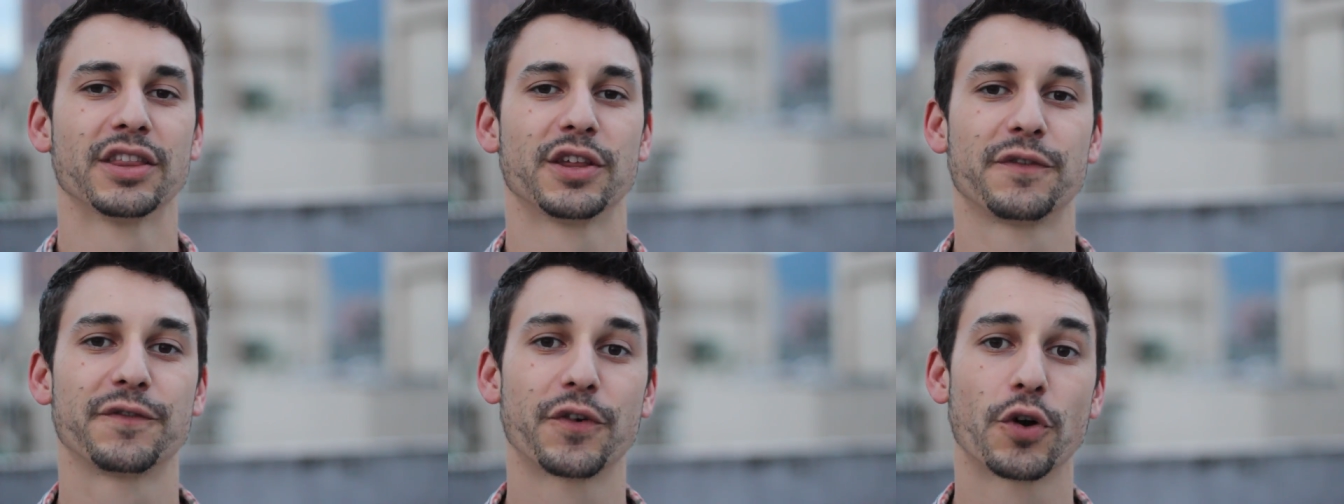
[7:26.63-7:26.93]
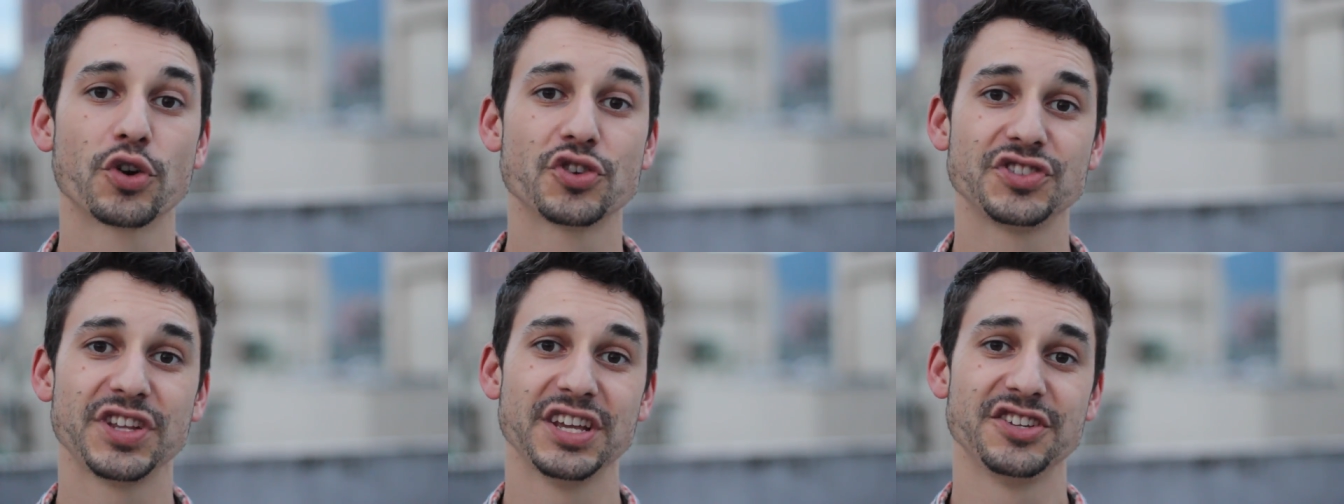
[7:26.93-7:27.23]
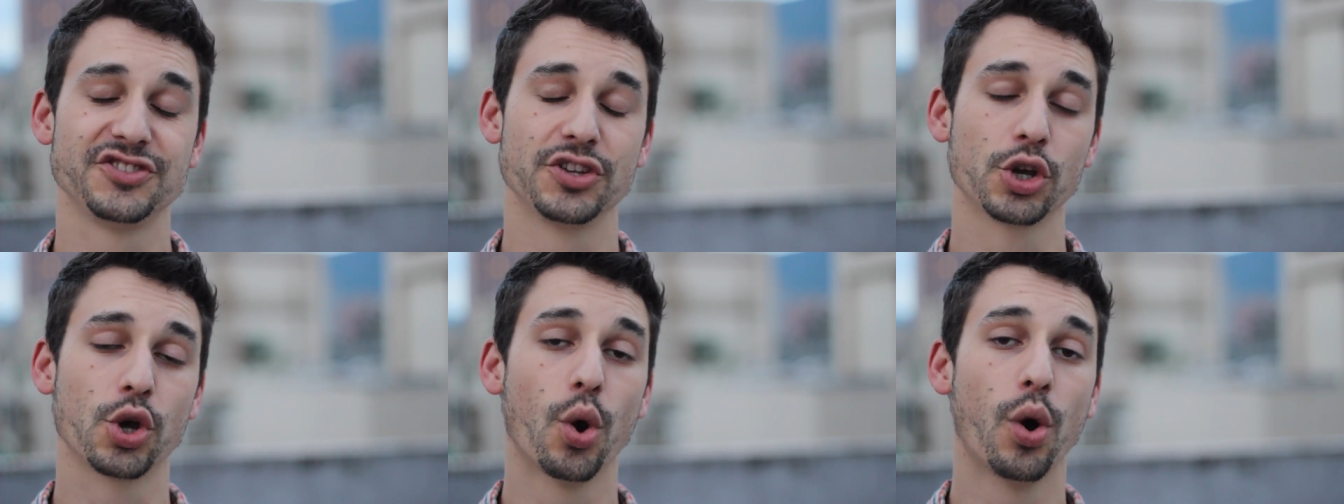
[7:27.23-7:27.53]
The first
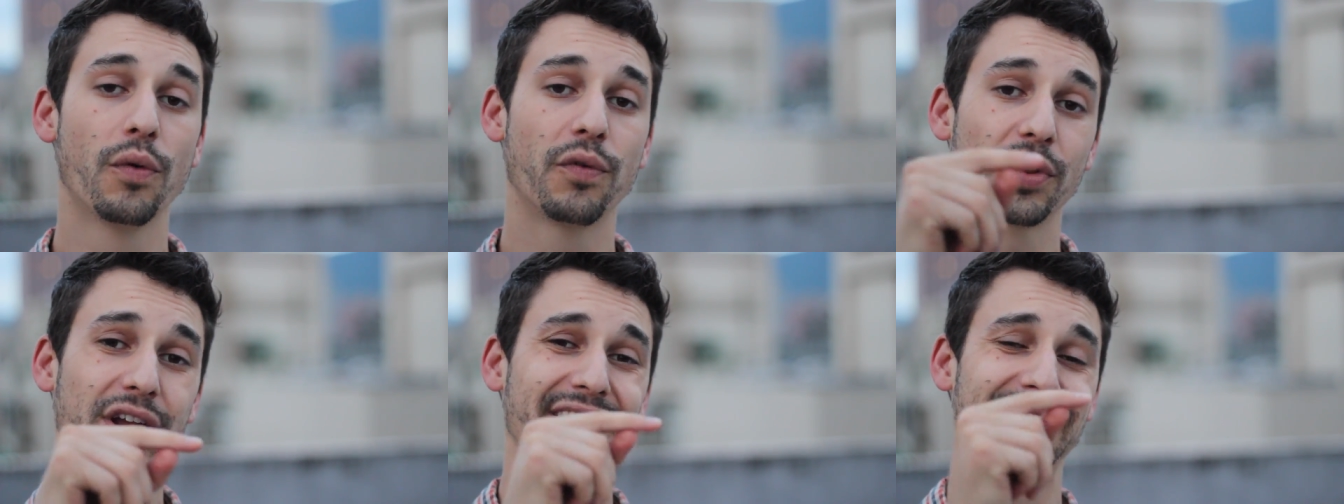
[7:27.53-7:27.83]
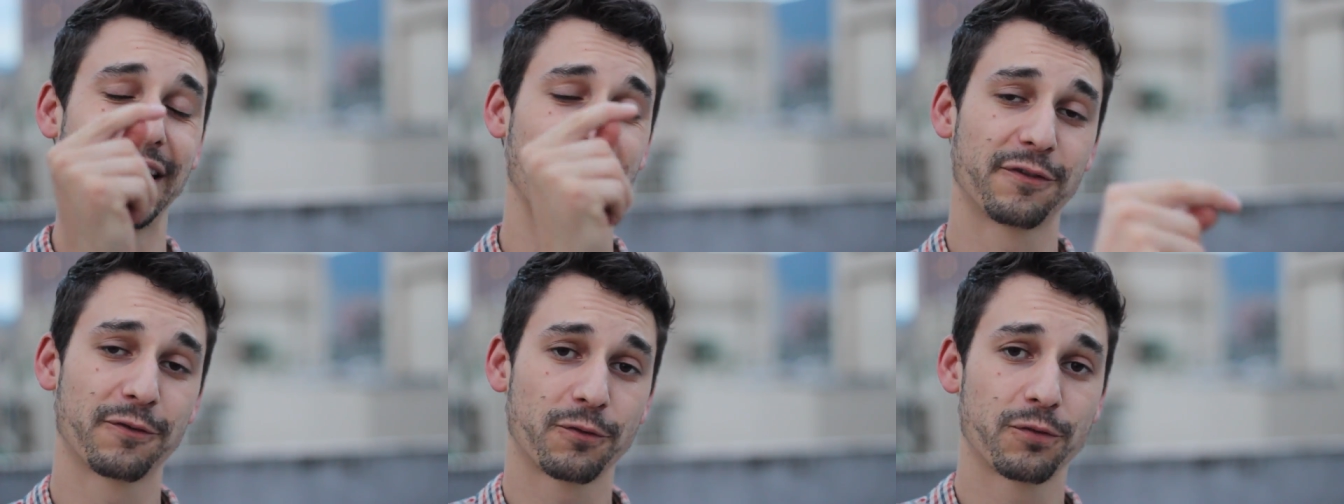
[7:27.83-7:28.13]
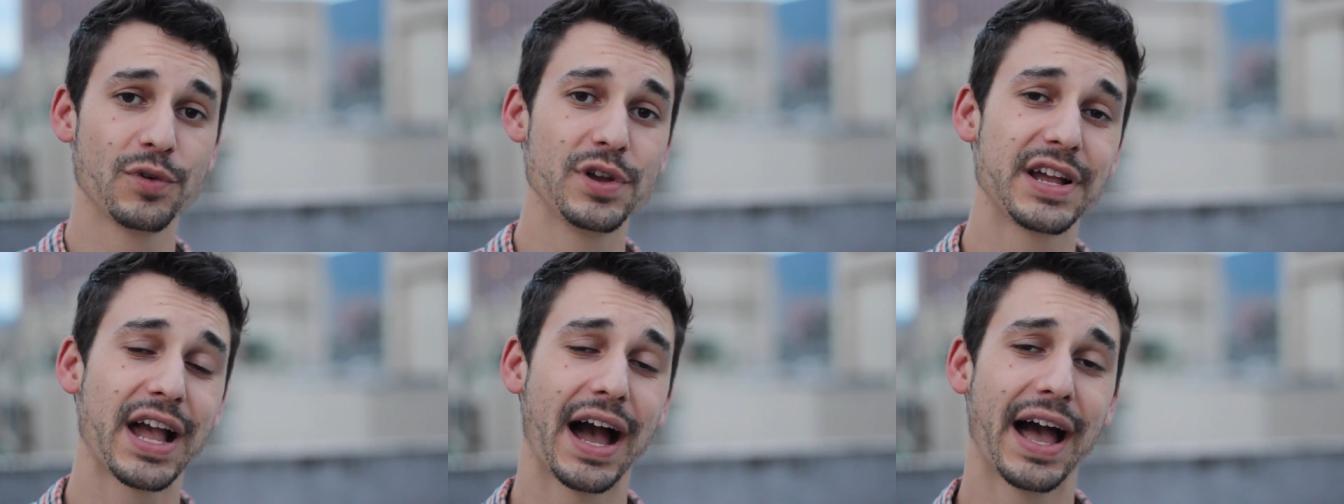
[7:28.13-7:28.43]
is to go over and get that
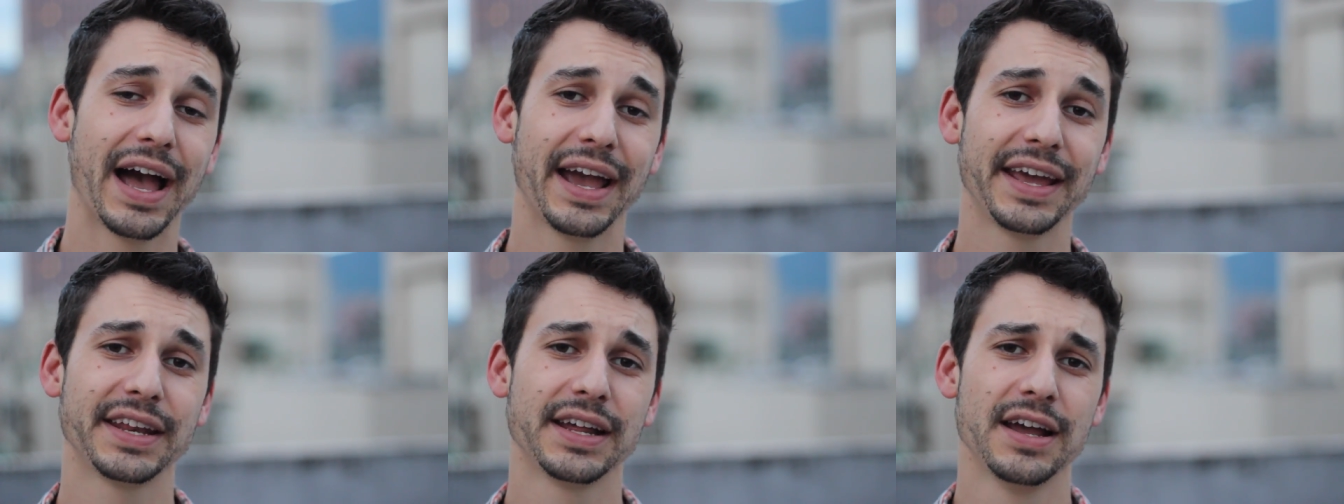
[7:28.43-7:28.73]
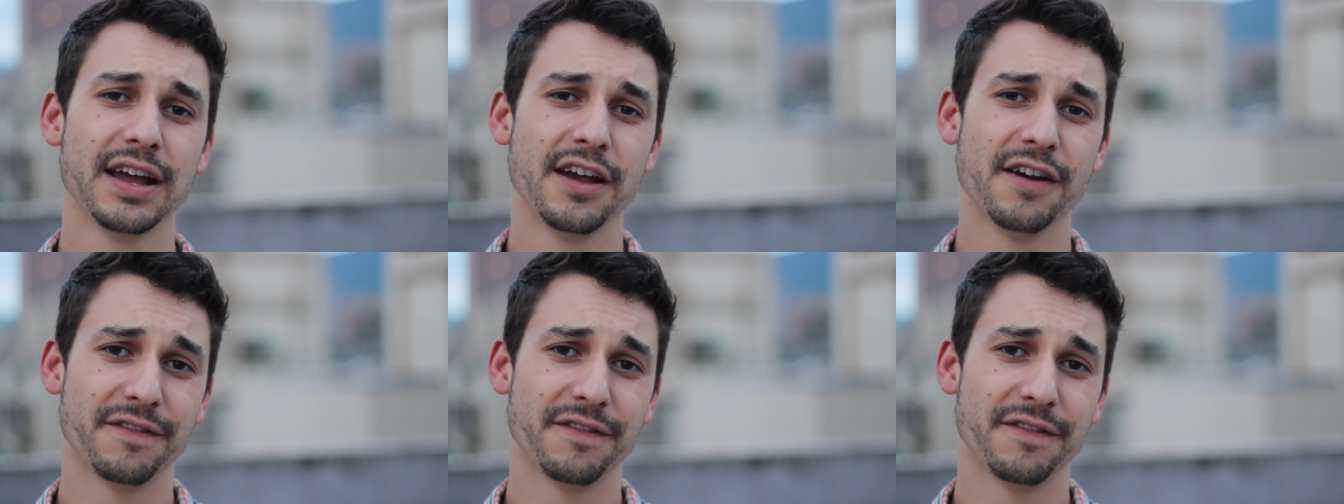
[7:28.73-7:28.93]
free guide,